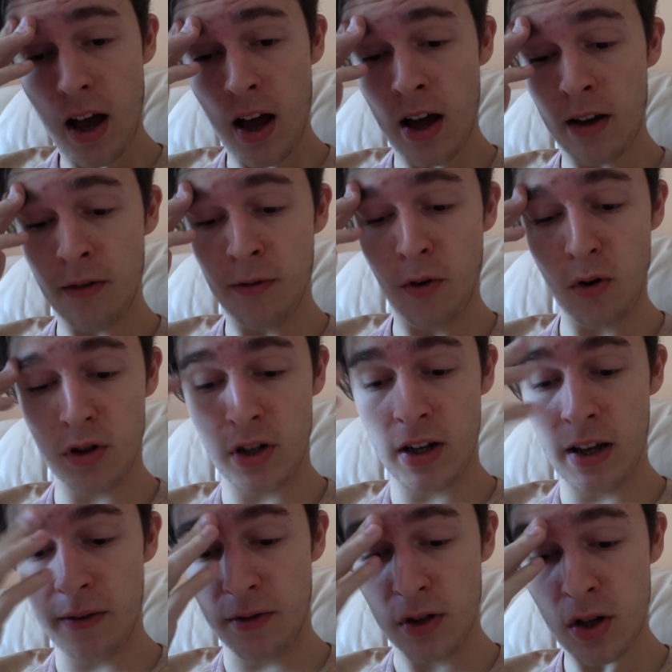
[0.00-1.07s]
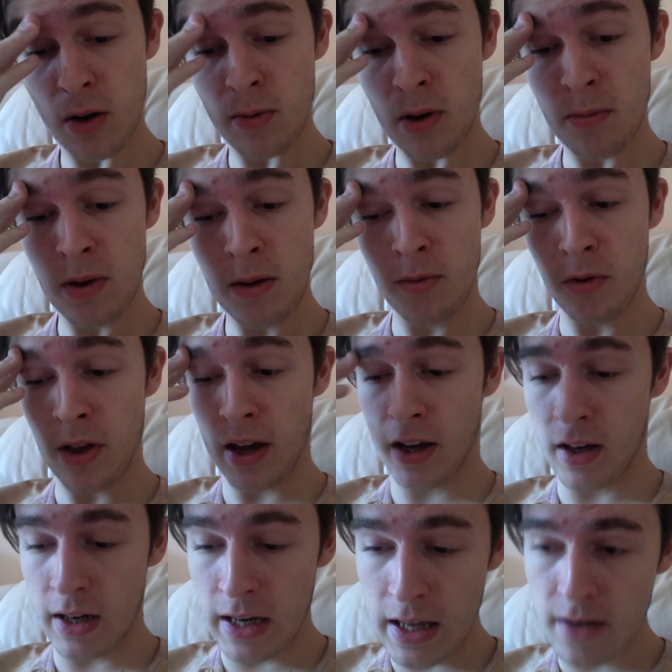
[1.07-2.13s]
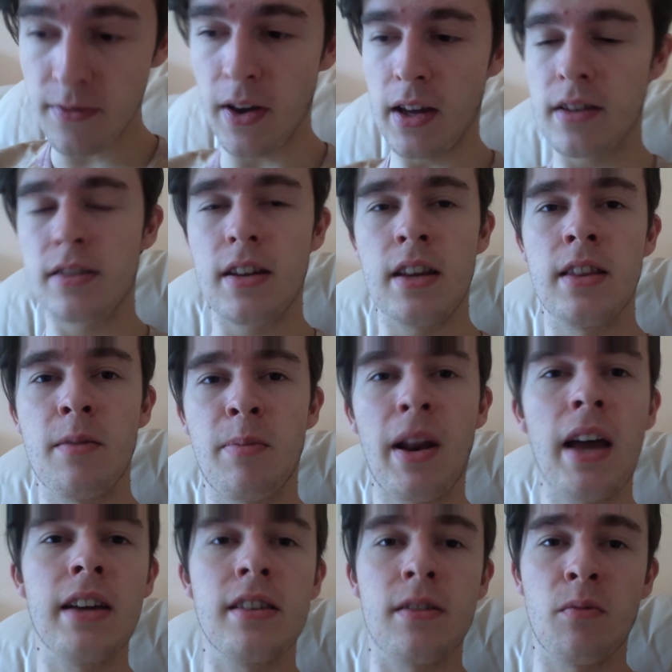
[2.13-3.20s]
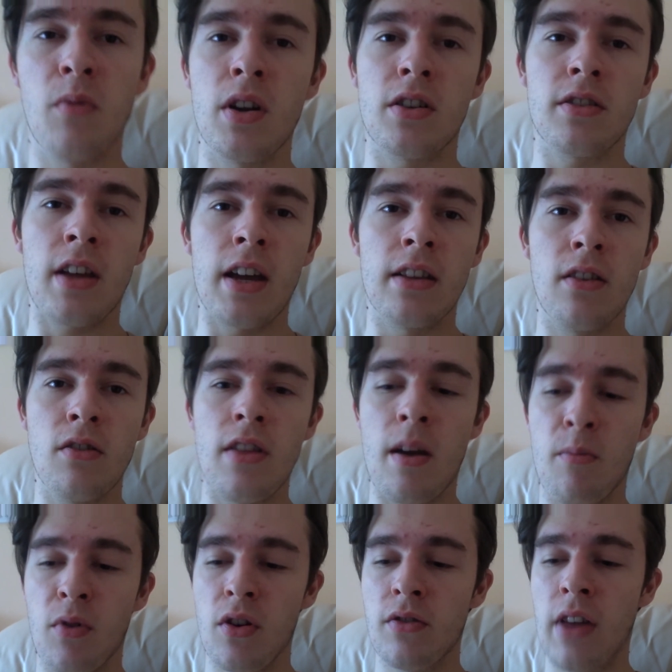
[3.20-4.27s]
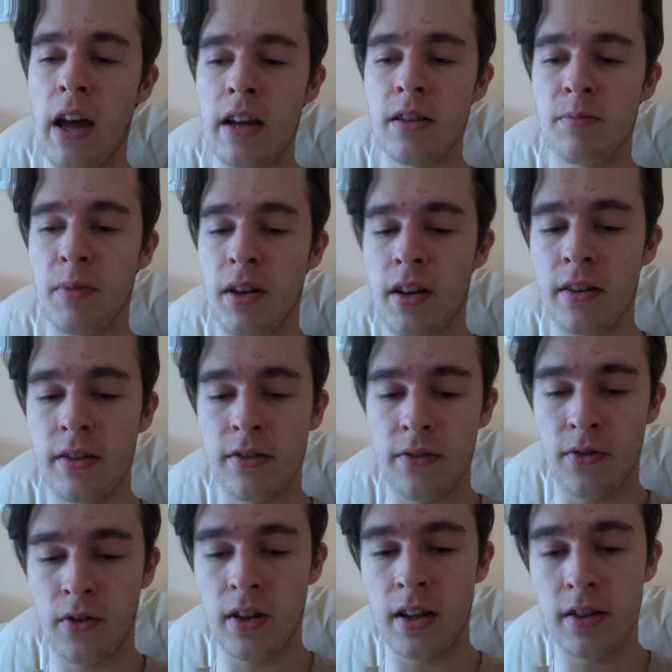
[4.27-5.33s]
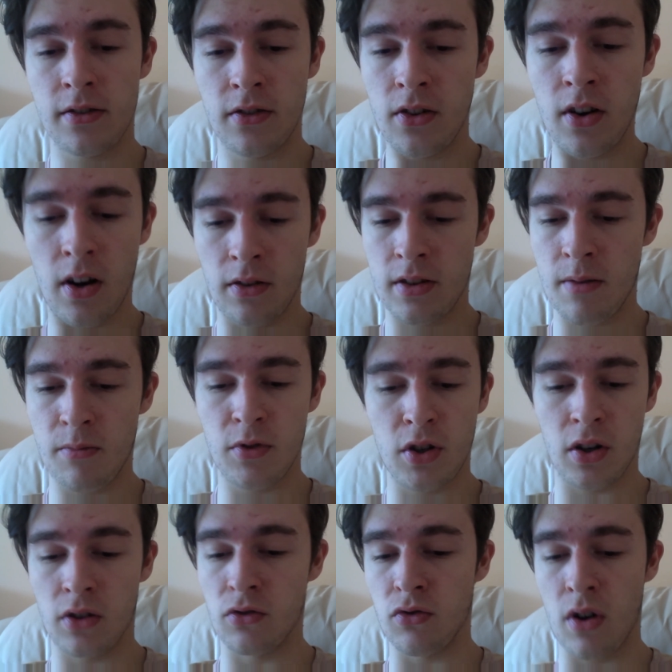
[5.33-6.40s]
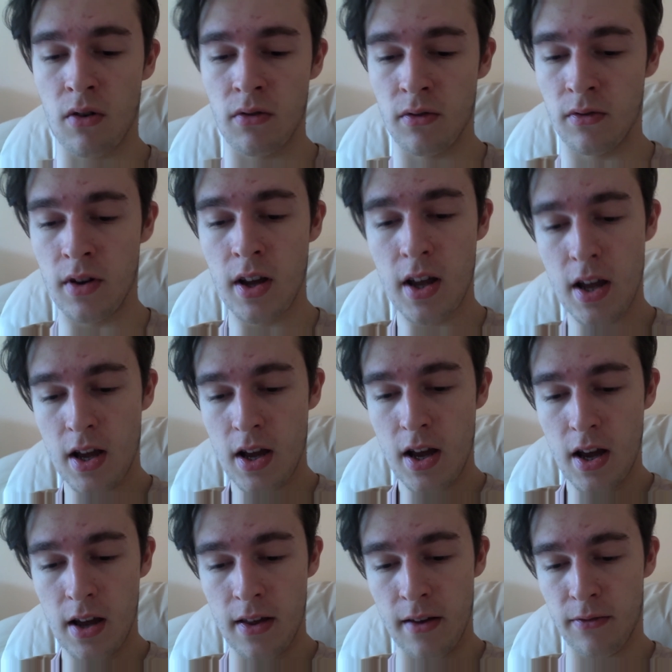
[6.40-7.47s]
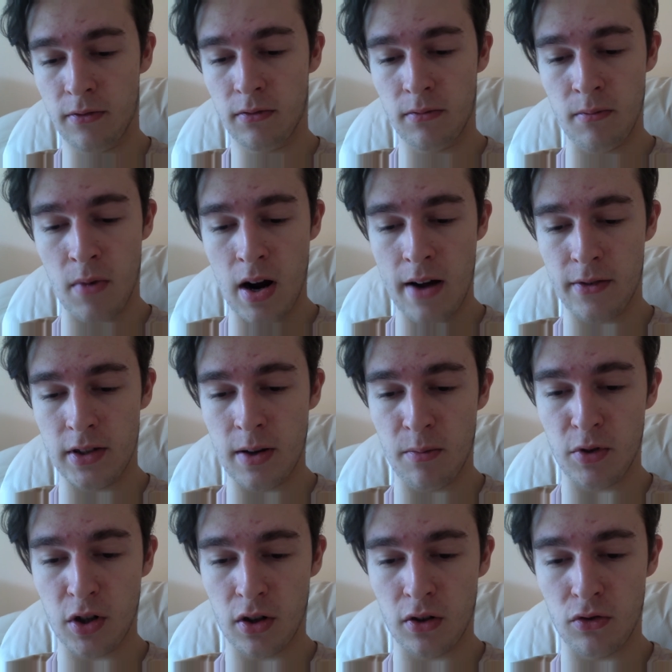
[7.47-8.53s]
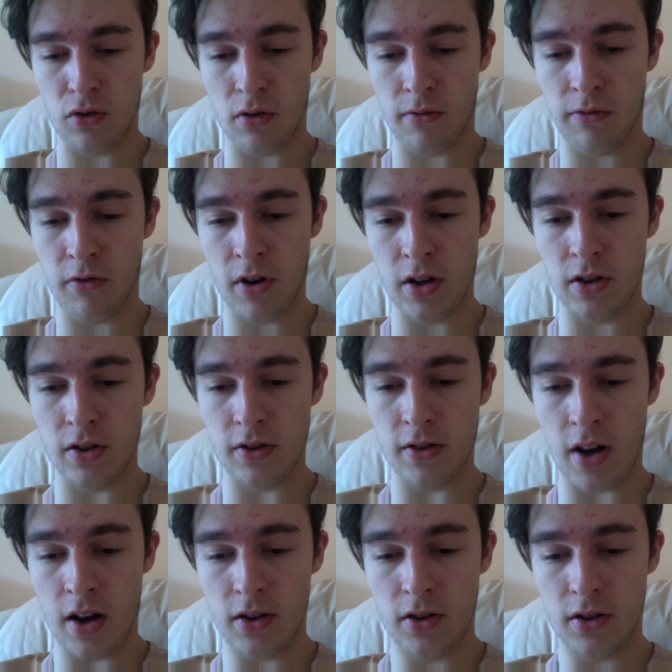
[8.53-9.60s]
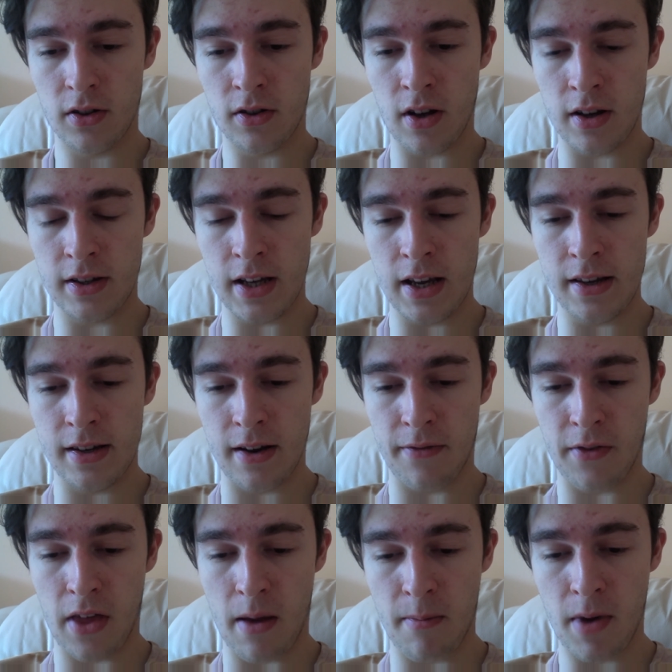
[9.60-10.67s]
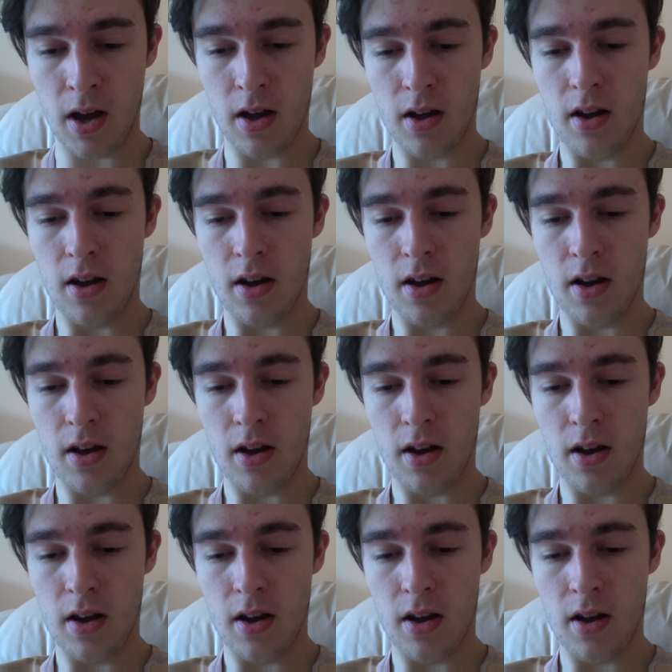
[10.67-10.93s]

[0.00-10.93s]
Unfortunately, for so many people, they can leave it in the place in which they do their brew days because it's temperature controlled, and they might have a temperature controlled fridge and such. So it's easier for them.